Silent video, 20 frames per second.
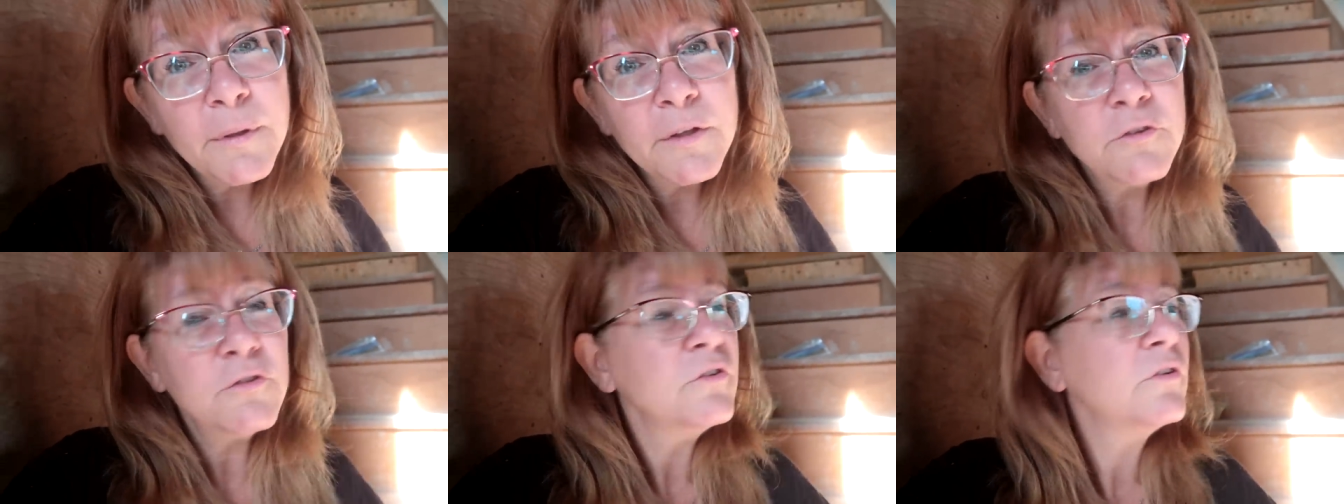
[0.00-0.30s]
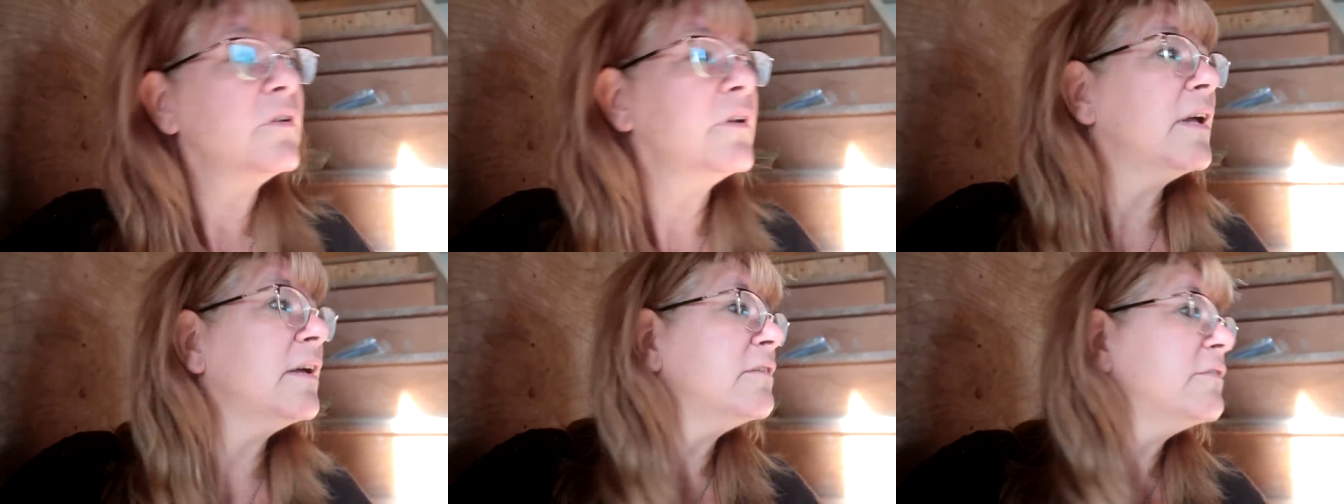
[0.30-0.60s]
to
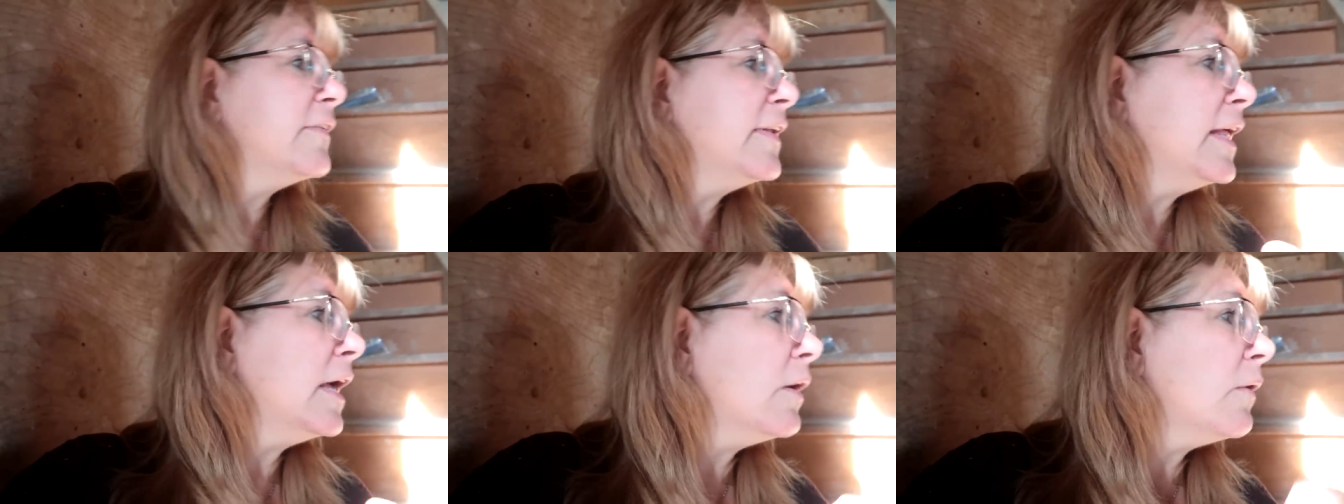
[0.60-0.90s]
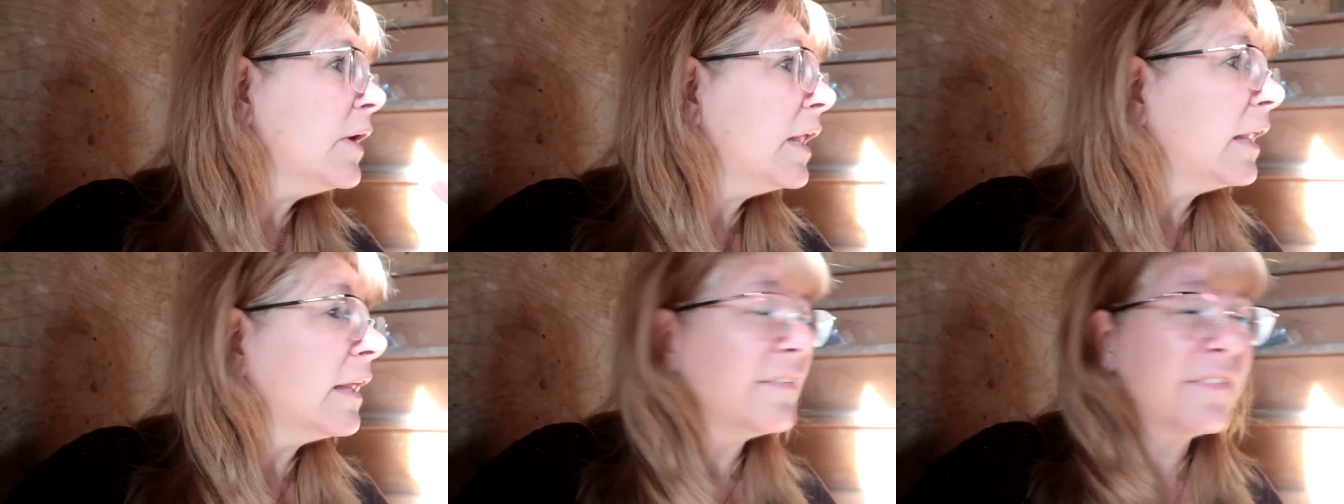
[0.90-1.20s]
today's
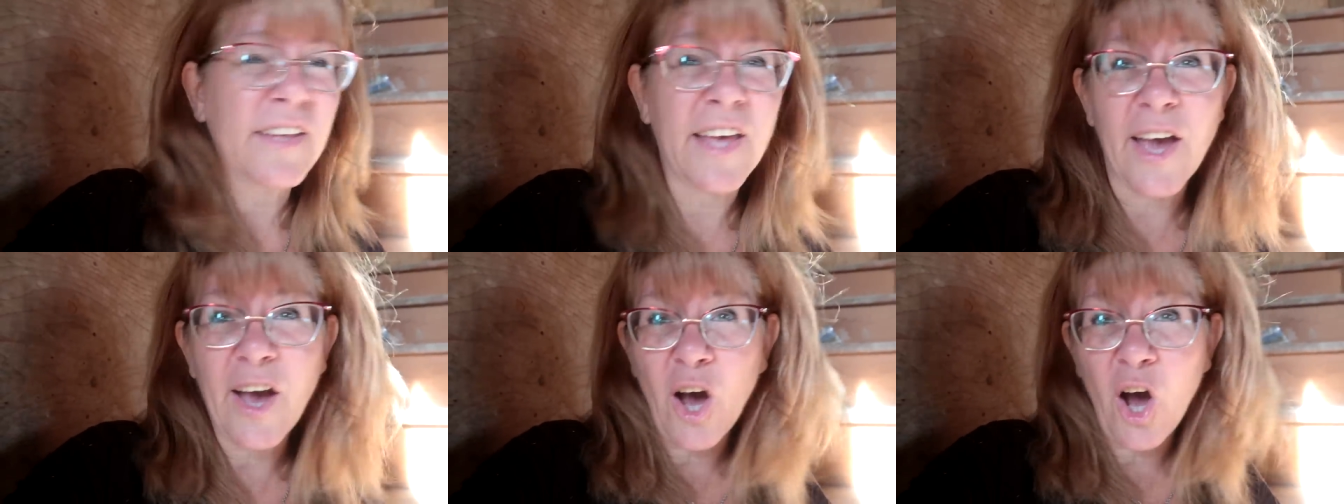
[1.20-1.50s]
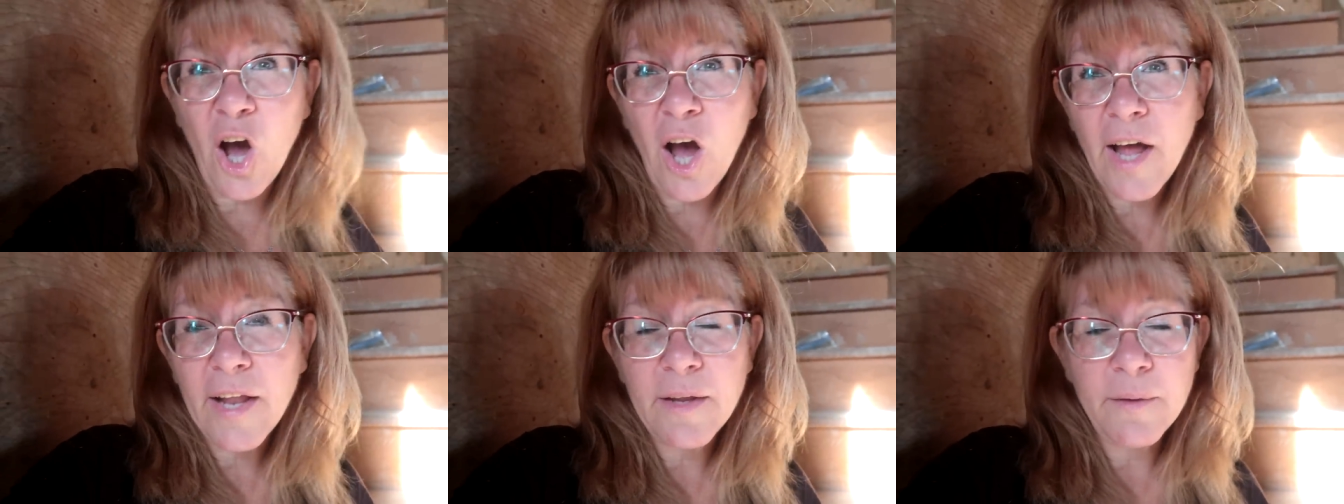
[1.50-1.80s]
video. Let's get
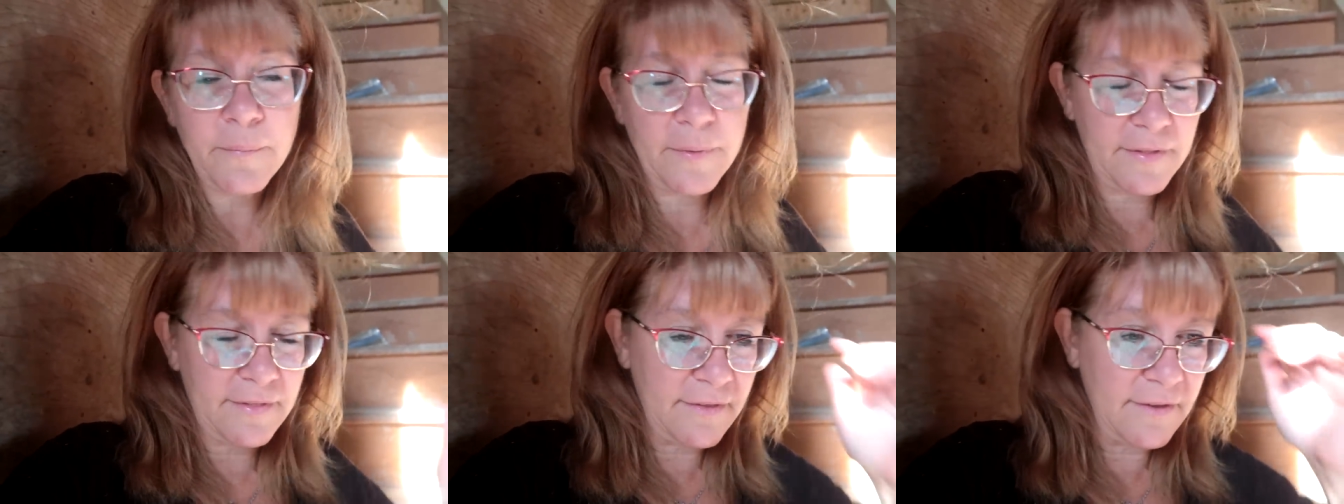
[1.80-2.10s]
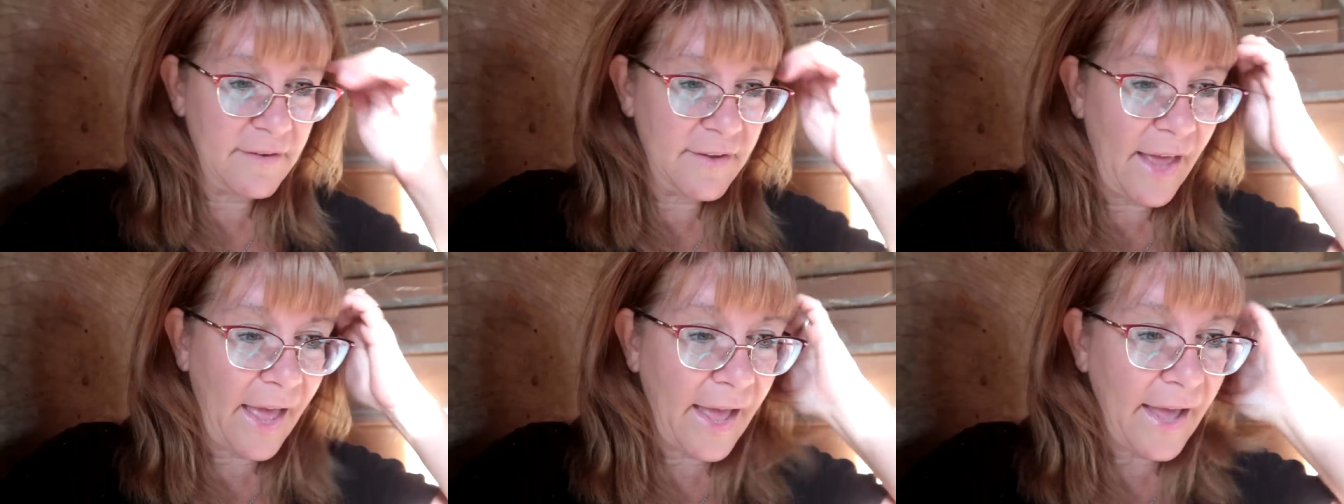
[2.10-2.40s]
on with
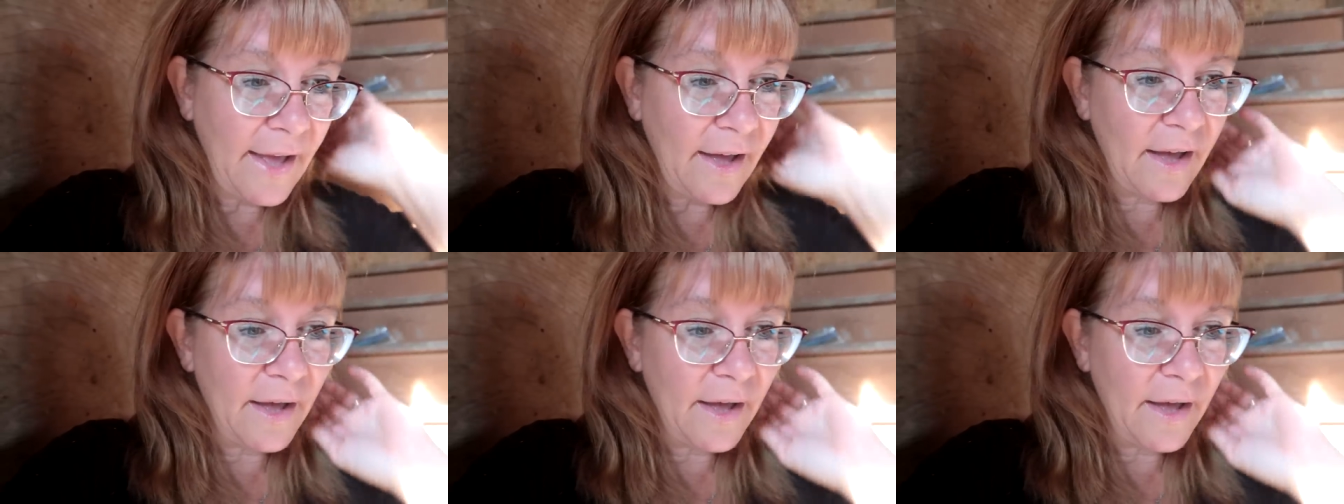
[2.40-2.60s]
today.